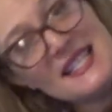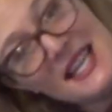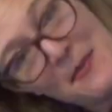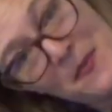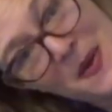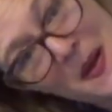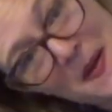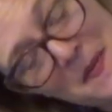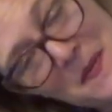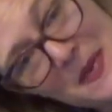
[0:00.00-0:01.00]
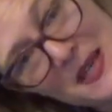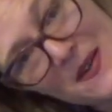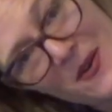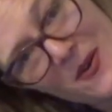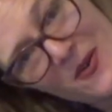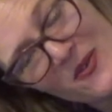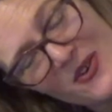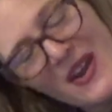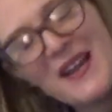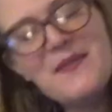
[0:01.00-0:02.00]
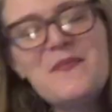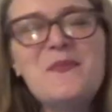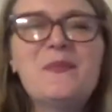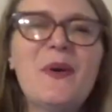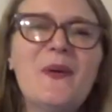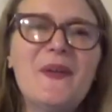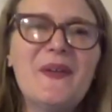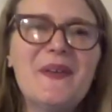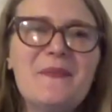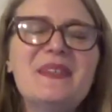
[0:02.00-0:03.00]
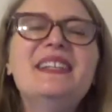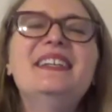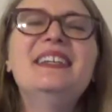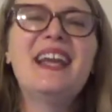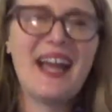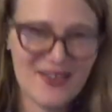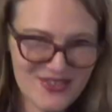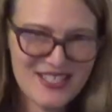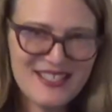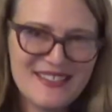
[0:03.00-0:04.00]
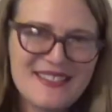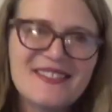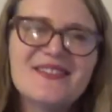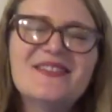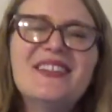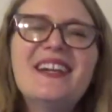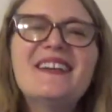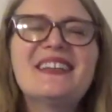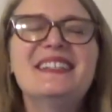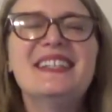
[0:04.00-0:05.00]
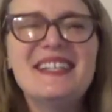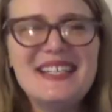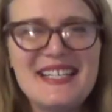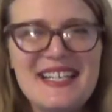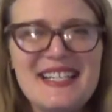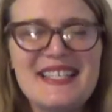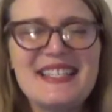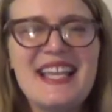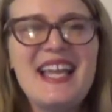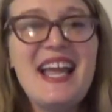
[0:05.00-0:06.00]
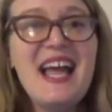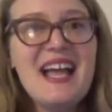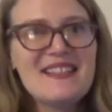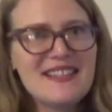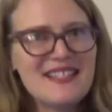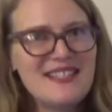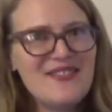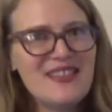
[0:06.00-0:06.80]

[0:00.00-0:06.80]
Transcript: Tip me over and pour me out. Very nice. Let's do